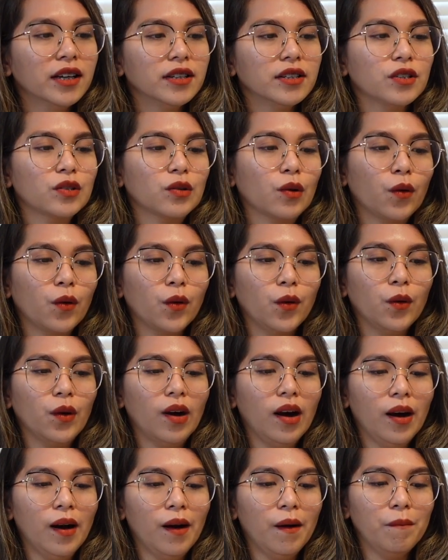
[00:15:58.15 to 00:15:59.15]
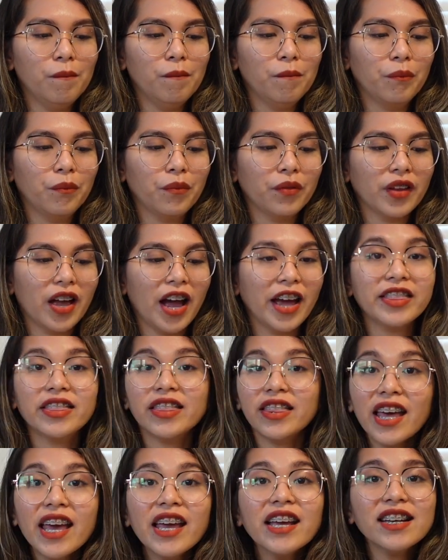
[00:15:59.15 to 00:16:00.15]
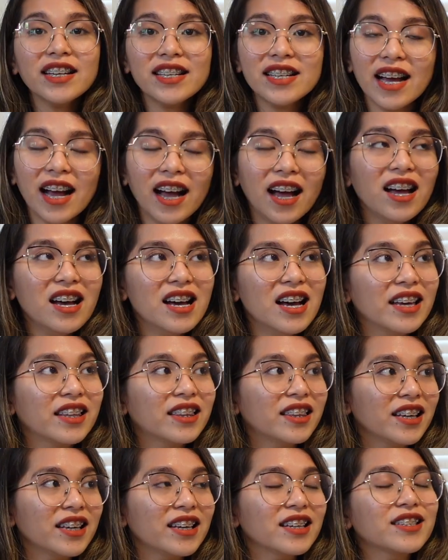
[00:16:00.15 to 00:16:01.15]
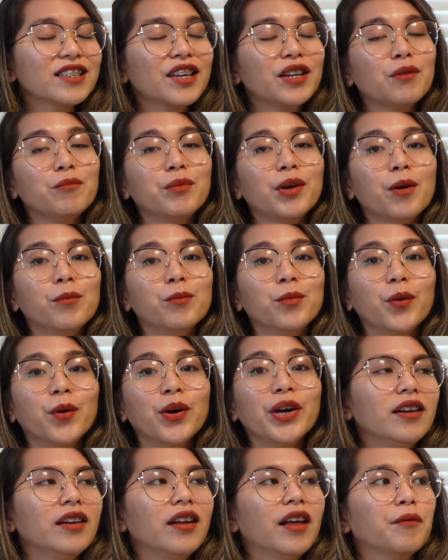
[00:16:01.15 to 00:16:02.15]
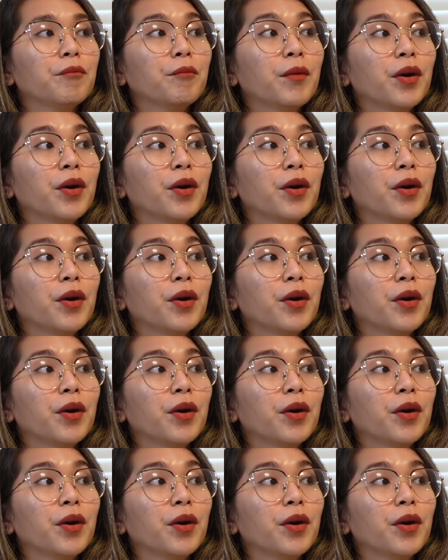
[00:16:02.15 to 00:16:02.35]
So, I think it's gonna be a boy. Like,